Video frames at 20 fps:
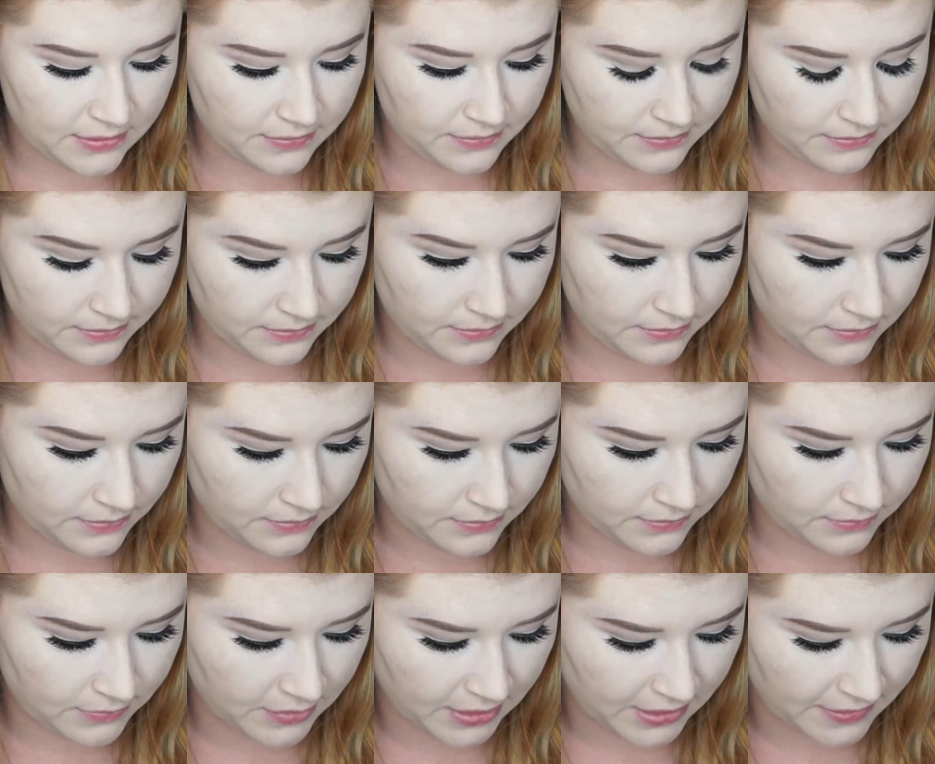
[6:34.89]
Mm-hmm.
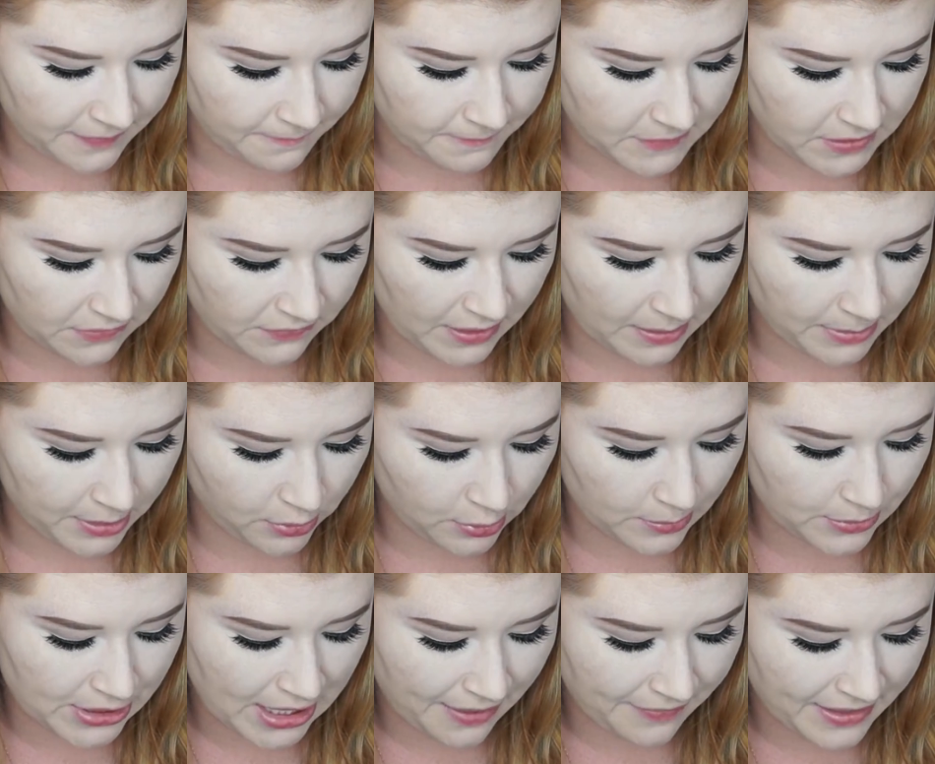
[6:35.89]
Really? It's a family
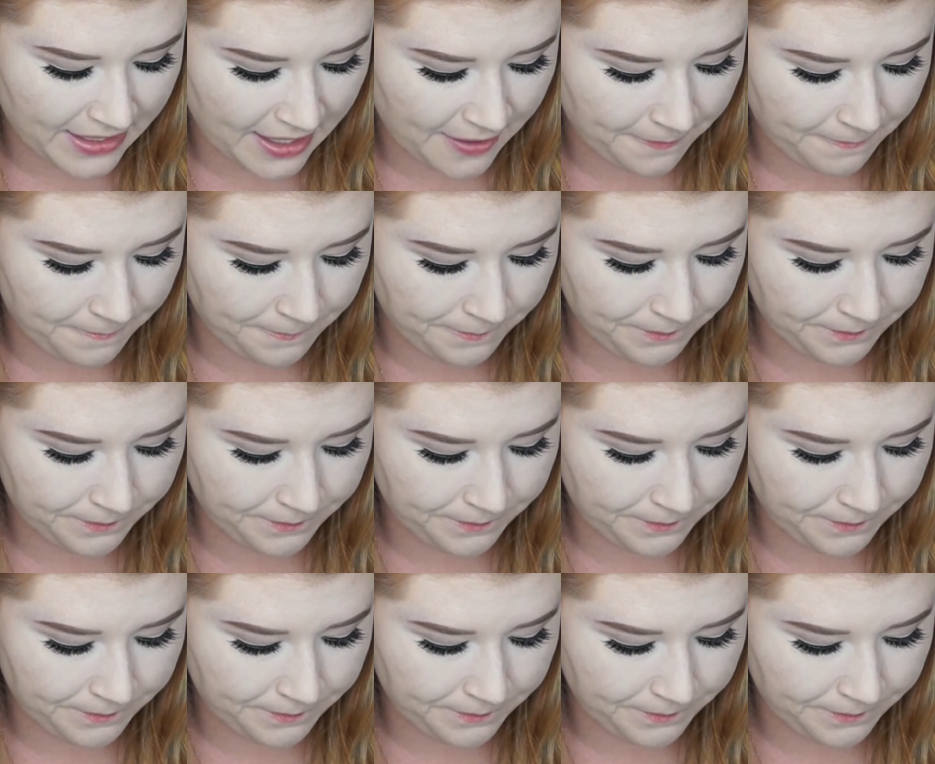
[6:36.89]
group chat right now.